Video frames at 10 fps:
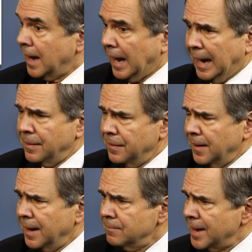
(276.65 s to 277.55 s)
And
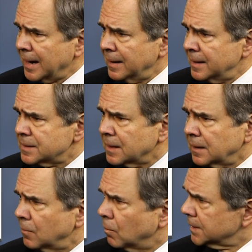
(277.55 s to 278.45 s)
then
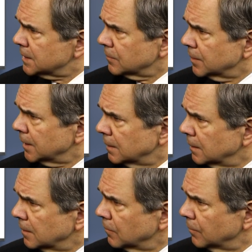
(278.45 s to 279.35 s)
mechanistically, what's the real
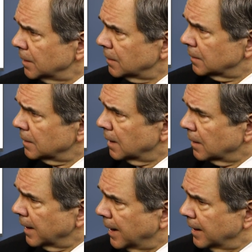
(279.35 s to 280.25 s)
real uh,
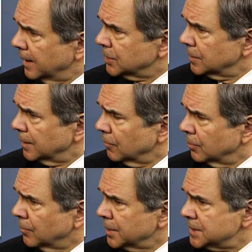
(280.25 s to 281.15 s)
issue here?
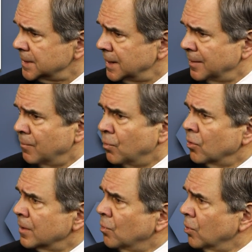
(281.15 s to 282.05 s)
We're, we're seeing
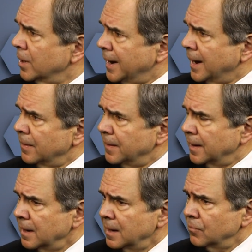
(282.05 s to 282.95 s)
more and more now that
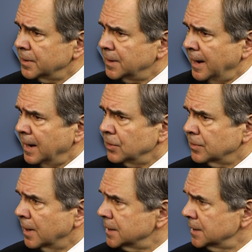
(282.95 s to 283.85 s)
we're taking
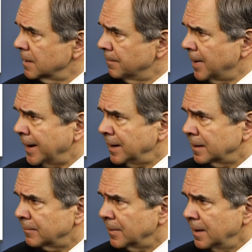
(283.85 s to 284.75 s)
drugs and combining
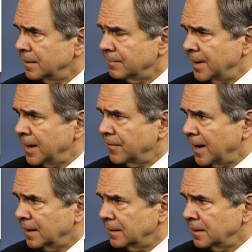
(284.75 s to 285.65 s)
them that may have
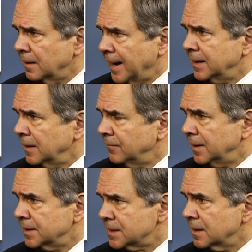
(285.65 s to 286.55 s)
had little
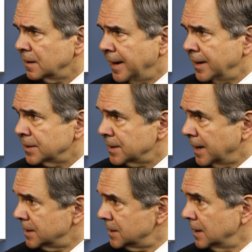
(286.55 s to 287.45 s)
activity as single agents
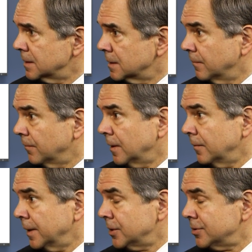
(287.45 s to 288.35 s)
and seeing some very,
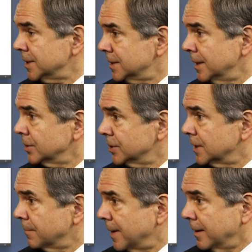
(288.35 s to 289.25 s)
very interesting
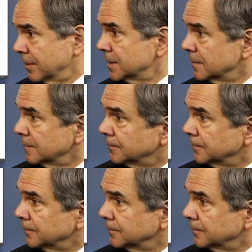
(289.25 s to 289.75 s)
synergistic patterns.